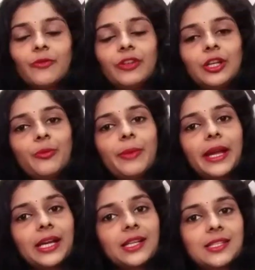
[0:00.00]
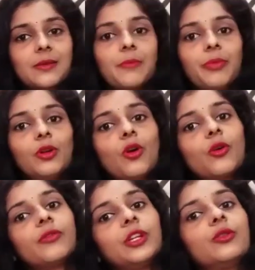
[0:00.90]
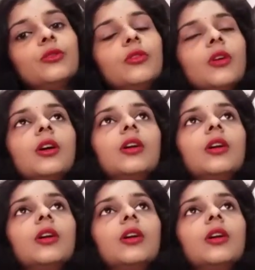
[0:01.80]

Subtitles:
will you make it simple or will you